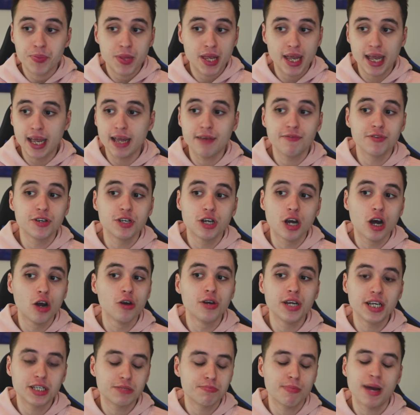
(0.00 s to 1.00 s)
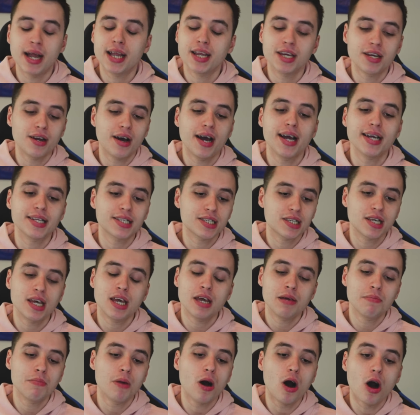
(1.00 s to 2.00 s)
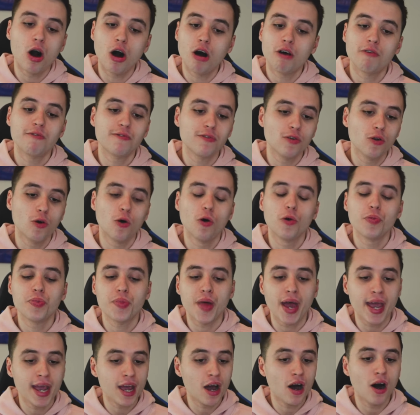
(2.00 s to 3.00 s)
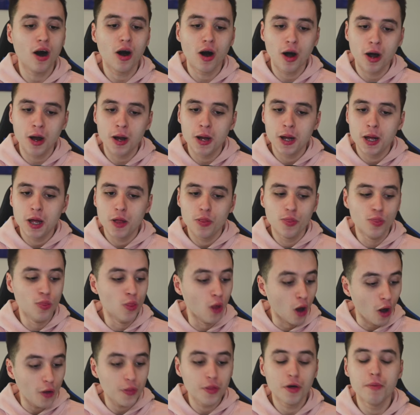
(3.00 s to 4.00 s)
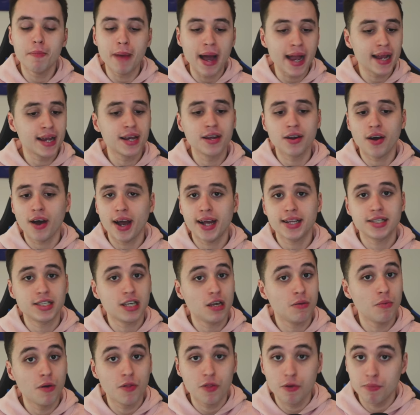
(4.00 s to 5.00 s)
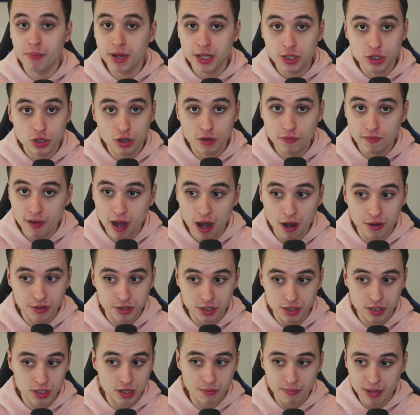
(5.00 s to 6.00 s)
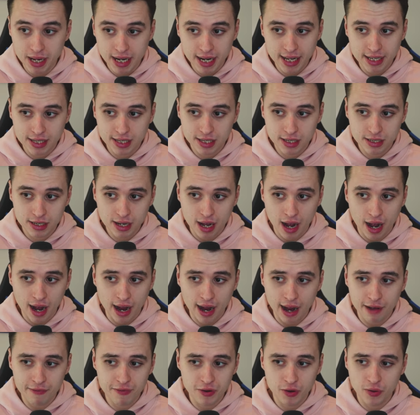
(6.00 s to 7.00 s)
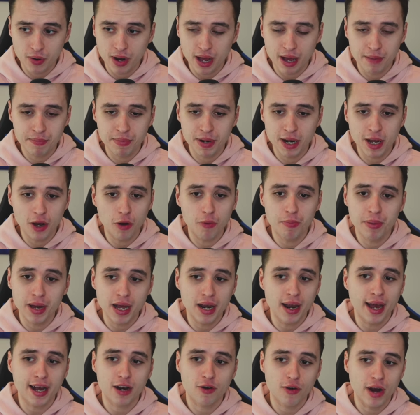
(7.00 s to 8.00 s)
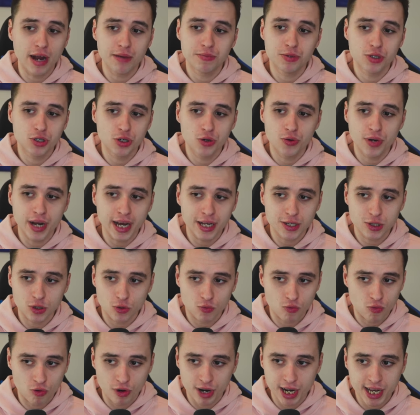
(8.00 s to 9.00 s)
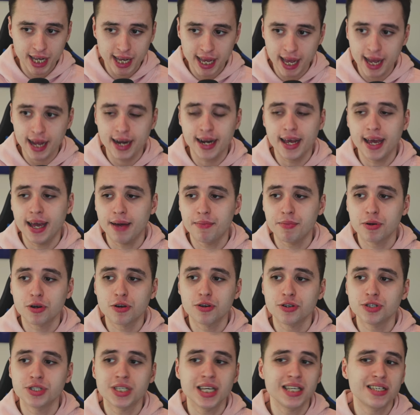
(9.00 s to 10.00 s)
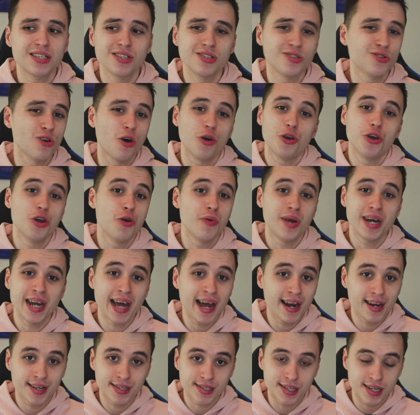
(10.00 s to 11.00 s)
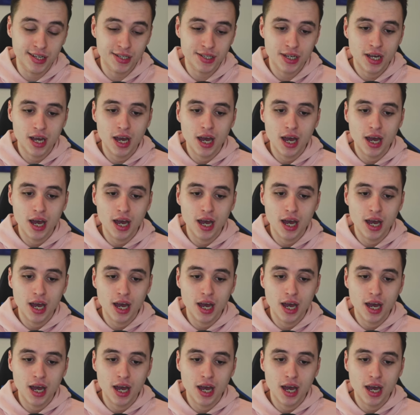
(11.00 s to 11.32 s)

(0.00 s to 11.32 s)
even though this Man United team are flawed, they are not the Man United team of the mid-2000s. I mean, this is, I feel like a little bit like Graeme Souness or Roy Keane here, because this is not new analysis.